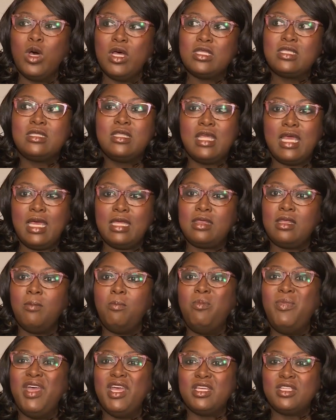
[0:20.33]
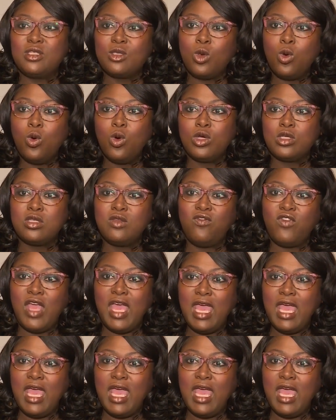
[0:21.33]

Was that the best course of